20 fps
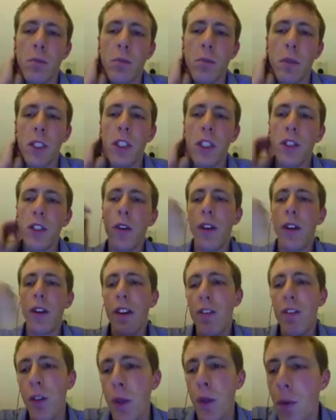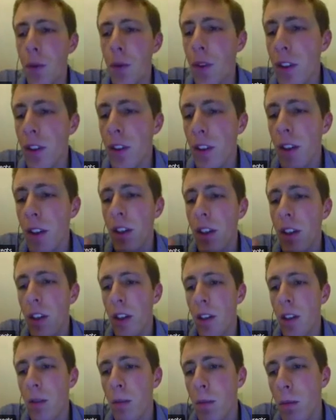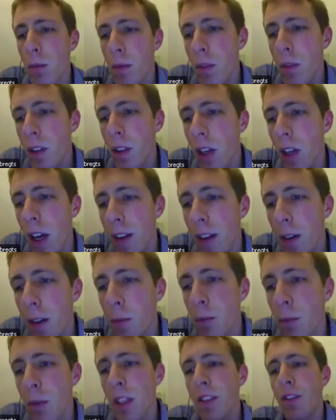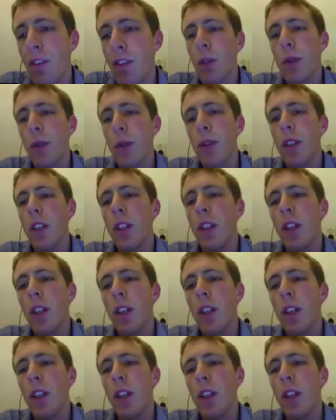But if you, Adam, if you